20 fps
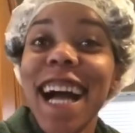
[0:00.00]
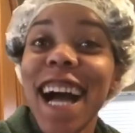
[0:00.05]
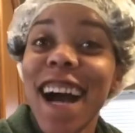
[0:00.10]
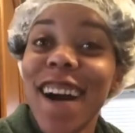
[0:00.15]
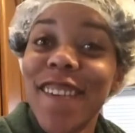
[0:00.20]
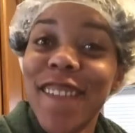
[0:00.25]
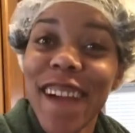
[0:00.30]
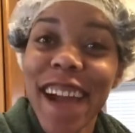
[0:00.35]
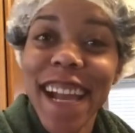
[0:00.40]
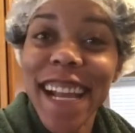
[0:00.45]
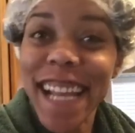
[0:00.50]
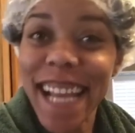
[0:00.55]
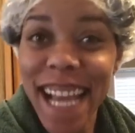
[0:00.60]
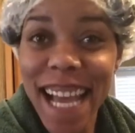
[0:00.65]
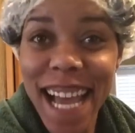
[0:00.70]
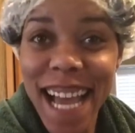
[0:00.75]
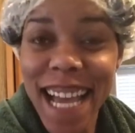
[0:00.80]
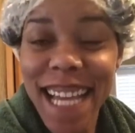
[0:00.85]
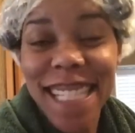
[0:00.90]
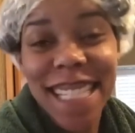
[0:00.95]
All right,
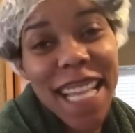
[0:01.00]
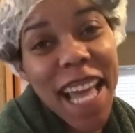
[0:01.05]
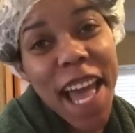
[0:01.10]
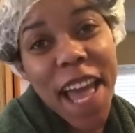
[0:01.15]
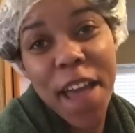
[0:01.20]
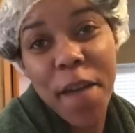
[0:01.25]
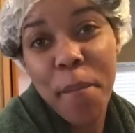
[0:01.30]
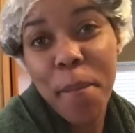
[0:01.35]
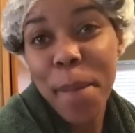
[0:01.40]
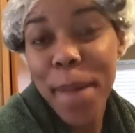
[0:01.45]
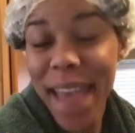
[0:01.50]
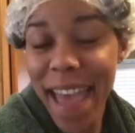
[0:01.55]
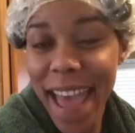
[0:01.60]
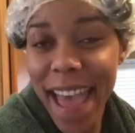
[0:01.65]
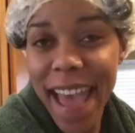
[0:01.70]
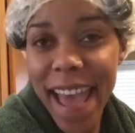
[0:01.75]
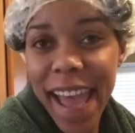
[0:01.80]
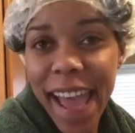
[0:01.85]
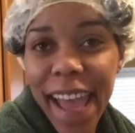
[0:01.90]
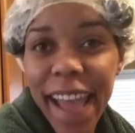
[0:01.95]
guys, I am
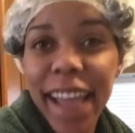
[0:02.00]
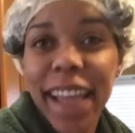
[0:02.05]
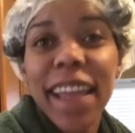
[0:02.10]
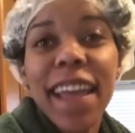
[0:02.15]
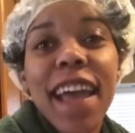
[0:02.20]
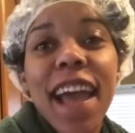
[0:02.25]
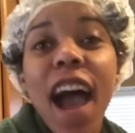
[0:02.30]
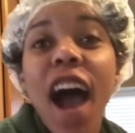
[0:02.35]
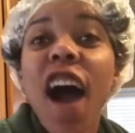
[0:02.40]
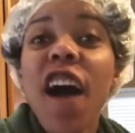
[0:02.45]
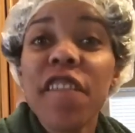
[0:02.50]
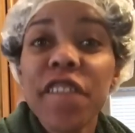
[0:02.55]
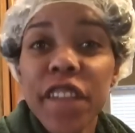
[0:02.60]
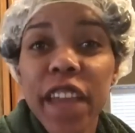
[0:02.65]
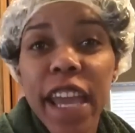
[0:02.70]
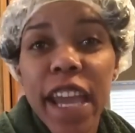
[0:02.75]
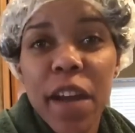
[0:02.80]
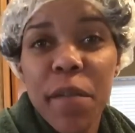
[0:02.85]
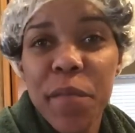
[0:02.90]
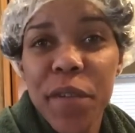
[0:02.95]
back. Off
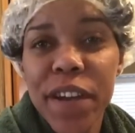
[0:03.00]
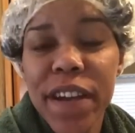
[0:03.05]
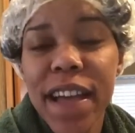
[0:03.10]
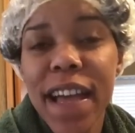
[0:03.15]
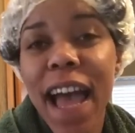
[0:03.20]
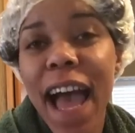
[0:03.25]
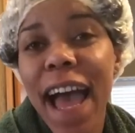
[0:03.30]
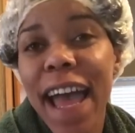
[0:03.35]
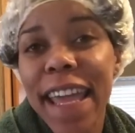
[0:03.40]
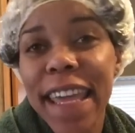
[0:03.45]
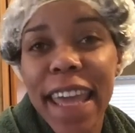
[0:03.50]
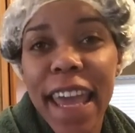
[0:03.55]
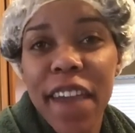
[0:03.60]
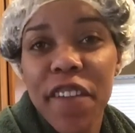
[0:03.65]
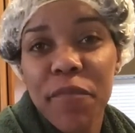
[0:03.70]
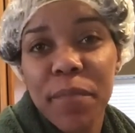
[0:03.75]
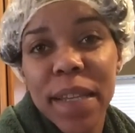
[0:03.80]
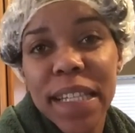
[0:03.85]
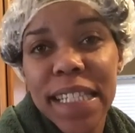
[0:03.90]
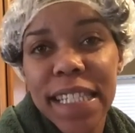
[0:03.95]
camera, I
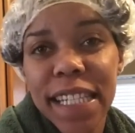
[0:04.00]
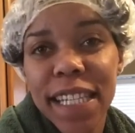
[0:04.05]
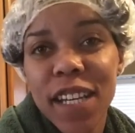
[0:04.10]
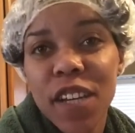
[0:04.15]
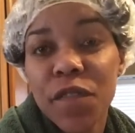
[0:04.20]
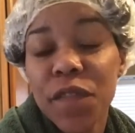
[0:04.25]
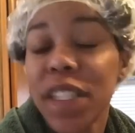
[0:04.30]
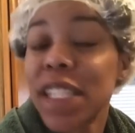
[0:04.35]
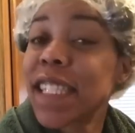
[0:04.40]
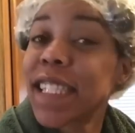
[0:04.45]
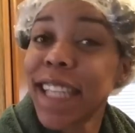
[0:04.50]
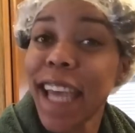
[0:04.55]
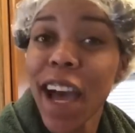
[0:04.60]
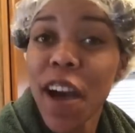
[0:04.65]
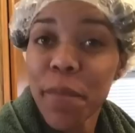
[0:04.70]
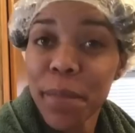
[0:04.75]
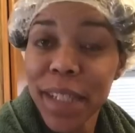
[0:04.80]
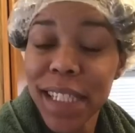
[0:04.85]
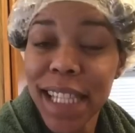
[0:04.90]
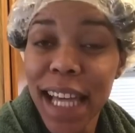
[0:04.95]
gave myself a
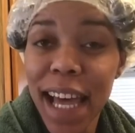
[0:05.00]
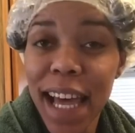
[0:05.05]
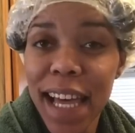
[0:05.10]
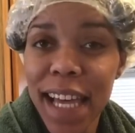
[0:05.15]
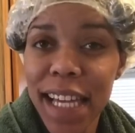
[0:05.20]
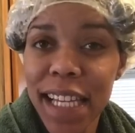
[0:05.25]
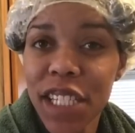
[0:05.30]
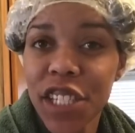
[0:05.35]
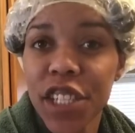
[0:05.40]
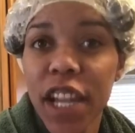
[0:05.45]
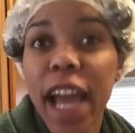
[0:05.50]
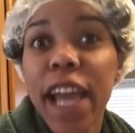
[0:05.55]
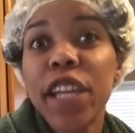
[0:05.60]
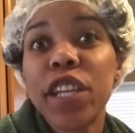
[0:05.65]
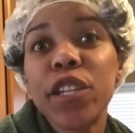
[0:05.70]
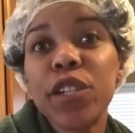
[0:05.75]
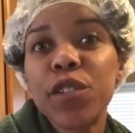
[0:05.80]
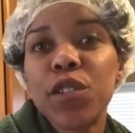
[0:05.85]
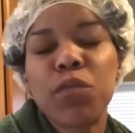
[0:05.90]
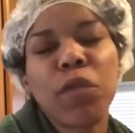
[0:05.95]
scalp massage.
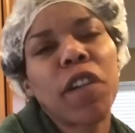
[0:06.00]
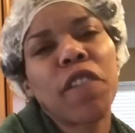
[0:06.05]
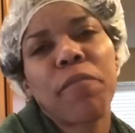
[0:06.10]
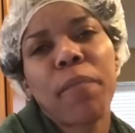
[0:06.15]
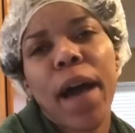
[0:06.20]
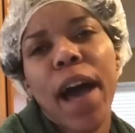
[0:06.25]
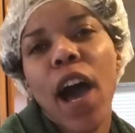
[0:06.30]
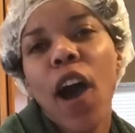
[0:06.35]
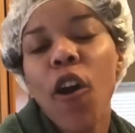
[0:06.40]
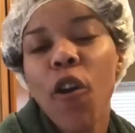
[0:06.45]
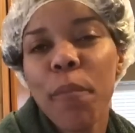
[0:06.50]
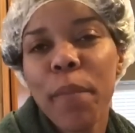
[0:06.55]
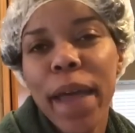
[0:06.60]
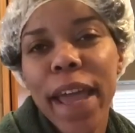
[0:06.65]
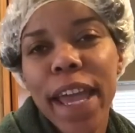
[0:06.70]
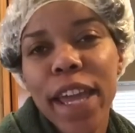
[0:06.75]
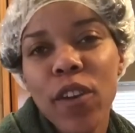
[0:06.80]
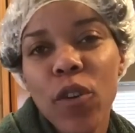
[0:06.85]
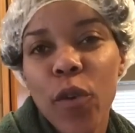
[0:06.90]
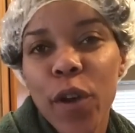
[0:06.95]
I used one of my
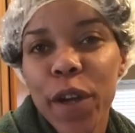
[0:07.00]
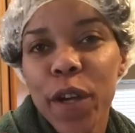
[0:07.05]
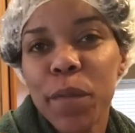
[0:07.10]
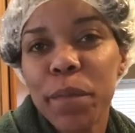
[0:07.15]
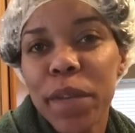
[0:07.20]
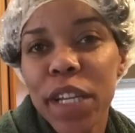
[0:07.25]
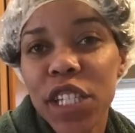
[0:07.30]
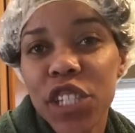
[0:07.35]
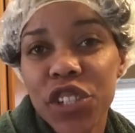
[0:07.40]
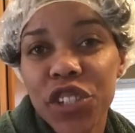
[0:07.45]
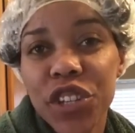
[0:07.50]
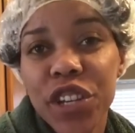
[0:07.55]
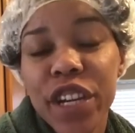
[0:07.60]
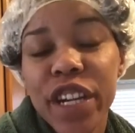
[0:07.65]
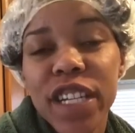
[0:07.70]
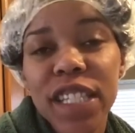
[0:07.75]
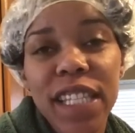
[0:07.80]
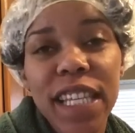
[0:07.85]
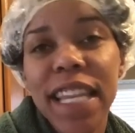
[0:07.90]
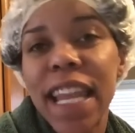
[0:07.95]
homemade oil
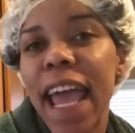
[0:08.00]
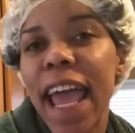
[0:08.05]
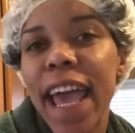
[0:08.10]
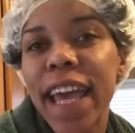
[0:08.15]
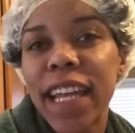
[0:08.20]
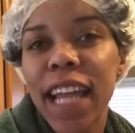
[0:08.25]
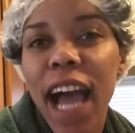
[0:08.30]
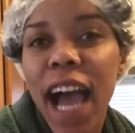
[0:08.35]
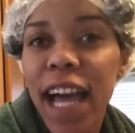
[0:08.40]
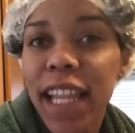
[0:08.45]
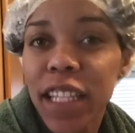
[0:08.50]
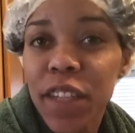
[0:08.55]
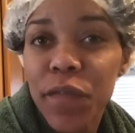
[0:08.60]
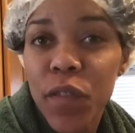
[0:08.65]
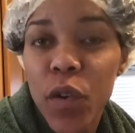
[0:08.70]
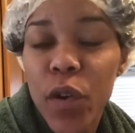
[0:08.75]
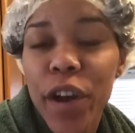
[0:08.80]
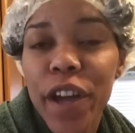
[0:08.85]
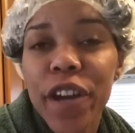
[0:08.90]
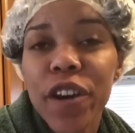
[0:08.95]
mixtures. It had olive
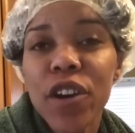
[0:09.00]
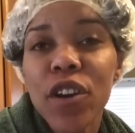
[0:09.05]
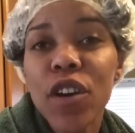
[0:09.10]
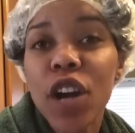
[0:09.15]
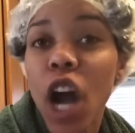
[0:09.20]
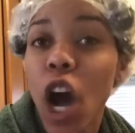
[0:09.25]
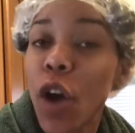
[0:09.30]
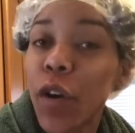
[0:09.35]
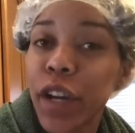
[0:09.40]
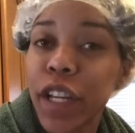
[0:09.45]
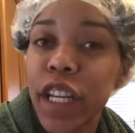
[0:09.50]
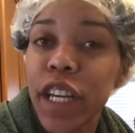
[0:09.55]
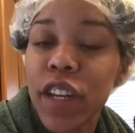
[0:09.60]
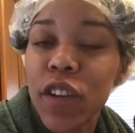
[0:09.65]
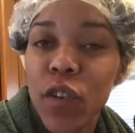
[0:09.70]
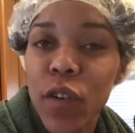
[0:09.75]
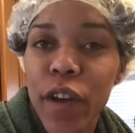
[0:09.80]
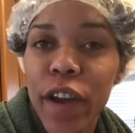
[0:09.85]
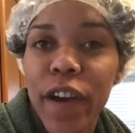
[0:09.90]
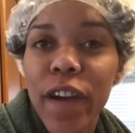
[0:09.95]
oil,
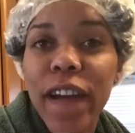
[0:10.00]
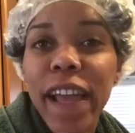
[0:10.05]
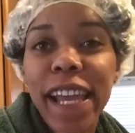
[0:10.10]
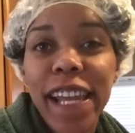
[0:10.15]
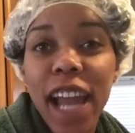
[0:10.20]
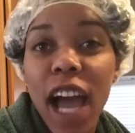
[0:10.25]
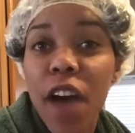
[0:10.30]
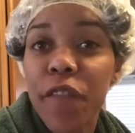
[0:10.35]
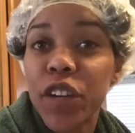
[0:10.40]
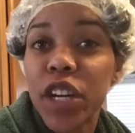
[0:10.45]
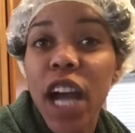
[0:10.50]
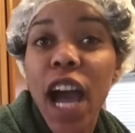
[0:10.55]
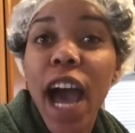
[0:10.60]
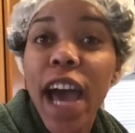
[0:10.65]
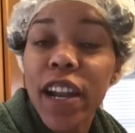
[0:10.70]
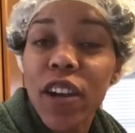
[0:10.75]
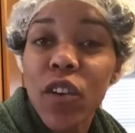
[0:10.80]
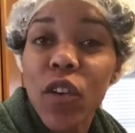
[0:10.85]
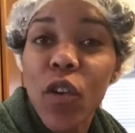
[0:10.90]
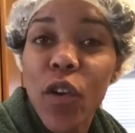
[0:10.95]
coconut oil, and
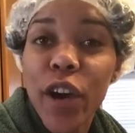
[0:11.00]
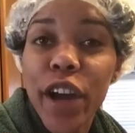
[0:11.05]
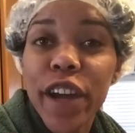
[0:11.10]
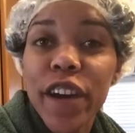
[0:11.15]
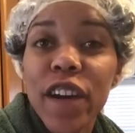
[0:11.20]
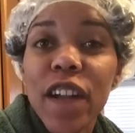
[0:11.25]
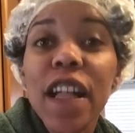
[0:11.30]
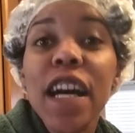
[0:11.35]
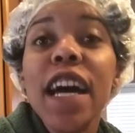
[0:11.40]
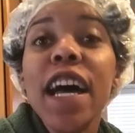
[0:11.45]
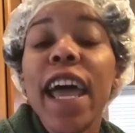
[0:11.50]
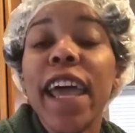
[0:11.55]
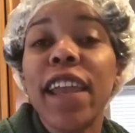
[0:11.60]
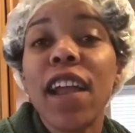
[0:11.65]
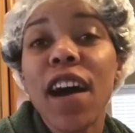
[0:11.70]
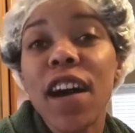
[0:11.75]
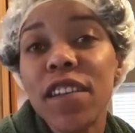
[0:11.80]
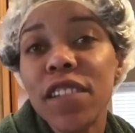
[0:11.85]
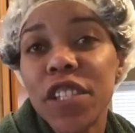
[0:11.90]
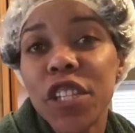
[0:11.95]
avocado oil. And
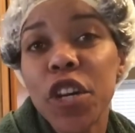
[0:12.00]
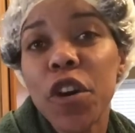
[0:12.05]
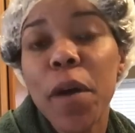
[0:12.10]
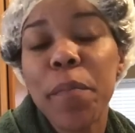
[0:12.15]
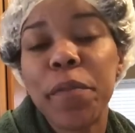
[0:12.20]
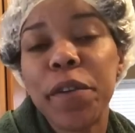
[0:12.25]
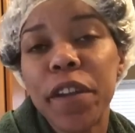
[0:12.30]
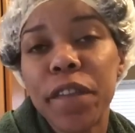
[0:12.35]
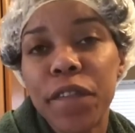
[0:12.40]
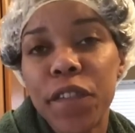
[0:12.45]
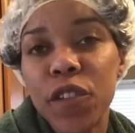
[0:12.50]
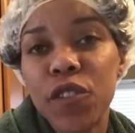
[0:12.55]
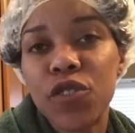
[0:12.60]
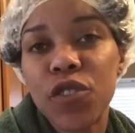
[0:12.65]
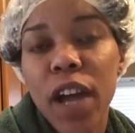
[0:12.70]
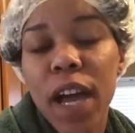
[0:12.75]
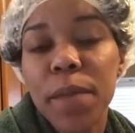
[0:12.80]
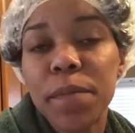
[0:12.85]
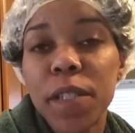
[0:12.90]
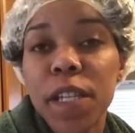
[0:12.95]
also, I put a few
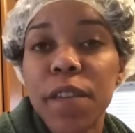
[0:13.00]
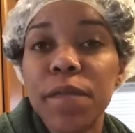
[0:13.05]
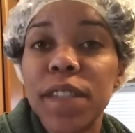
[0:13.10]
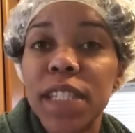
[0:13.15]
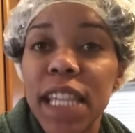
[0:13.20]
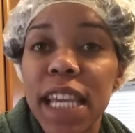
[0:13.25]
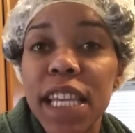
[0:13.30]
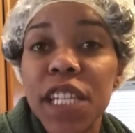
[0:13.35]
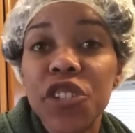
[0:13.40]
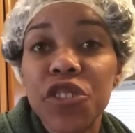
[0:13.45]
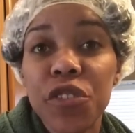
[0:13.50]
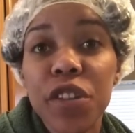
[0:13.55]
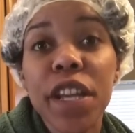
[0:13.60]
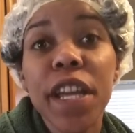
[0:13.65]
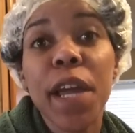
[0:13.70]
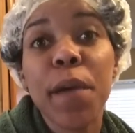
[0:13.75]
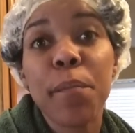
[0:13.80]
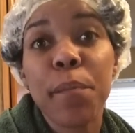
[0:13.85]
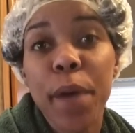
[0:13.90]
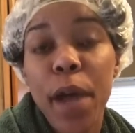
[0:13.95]
drops of tea
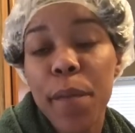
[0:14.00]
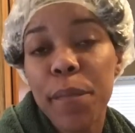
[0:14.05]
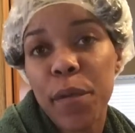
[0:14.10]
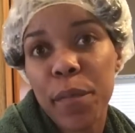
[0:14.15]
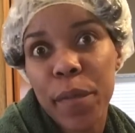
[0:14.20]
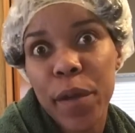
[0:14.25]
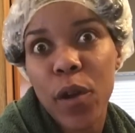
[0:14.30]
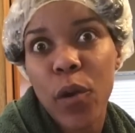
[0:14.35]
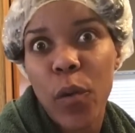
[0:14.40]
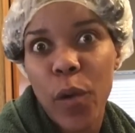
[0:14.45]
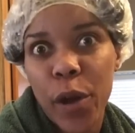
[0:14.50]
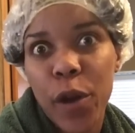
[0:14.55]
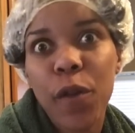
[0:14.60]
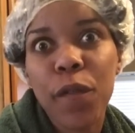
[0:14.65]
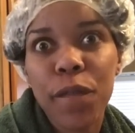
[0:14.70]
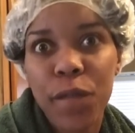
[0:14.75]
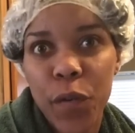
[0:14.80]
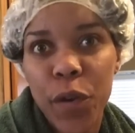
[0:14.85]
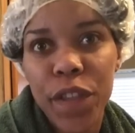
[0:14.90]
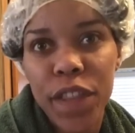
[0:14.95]
tree and peppermint oil
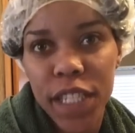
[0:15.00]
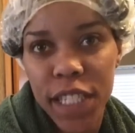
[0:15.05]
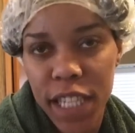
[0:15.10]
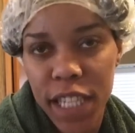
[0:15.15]
for the